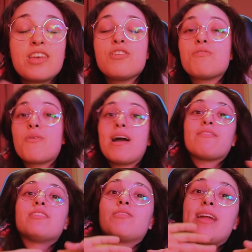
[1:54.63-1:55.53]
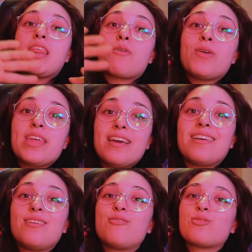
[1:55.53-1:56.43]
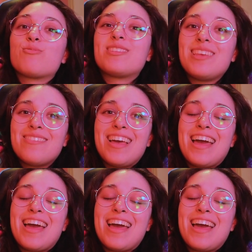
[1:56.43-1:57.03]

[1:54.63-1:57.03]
You don't have to do anything with it, you just receive it